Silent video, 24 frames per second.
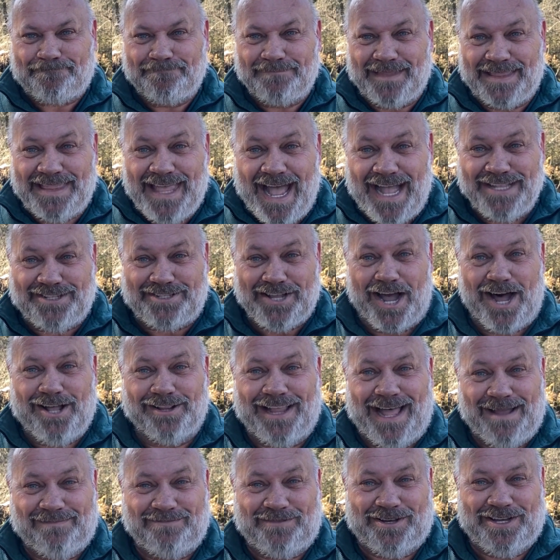That's all
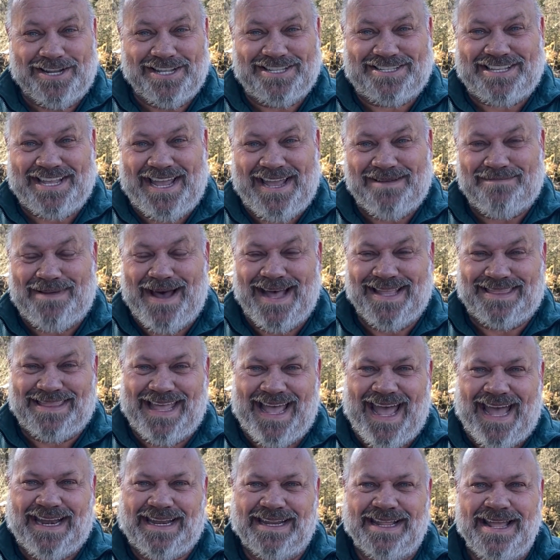I'm going to say about
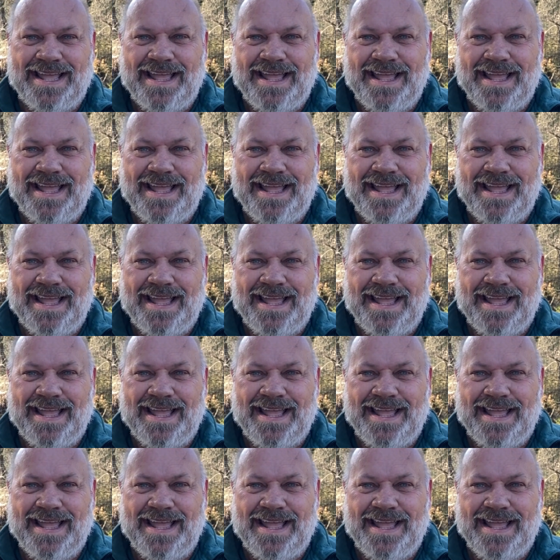that.